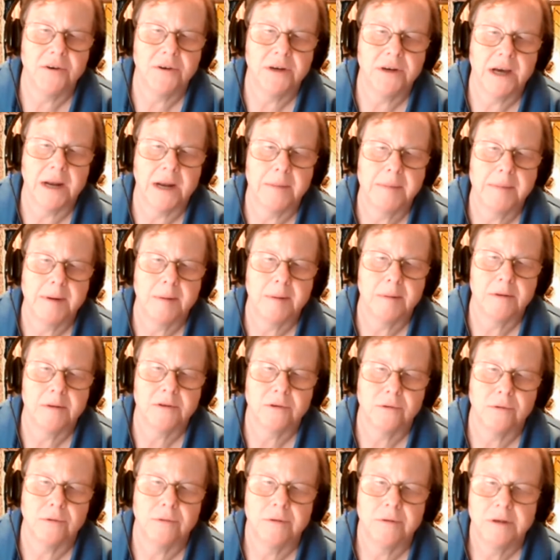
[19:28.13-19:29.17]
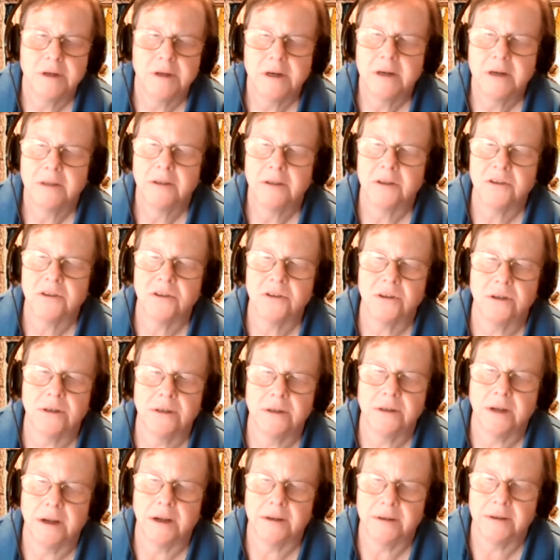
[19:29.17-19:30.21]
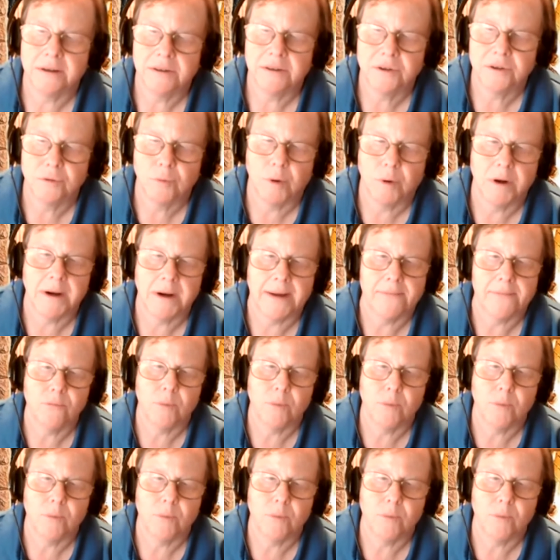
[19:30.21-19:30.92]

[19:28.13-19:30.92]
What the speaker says: You got to be able to listen and to what